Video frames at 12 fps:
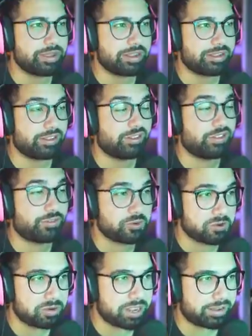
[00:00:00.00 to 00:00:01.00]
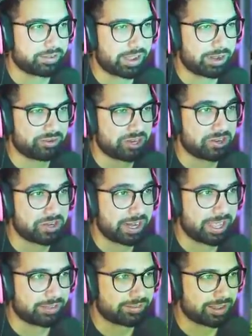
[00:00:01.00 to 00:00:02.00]
be extremely excited. But
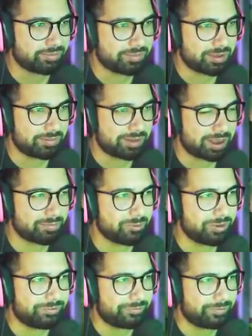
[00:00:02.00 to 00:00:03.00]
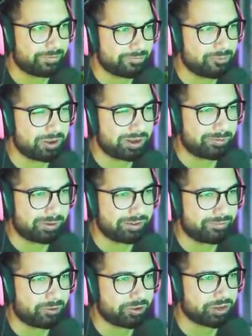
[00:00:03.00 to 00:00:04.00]
nonetheless, I'm I'm I'm really, really, really
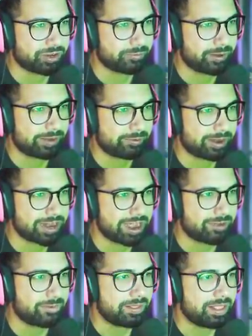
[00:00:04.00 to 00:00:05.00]
fortunate right right now.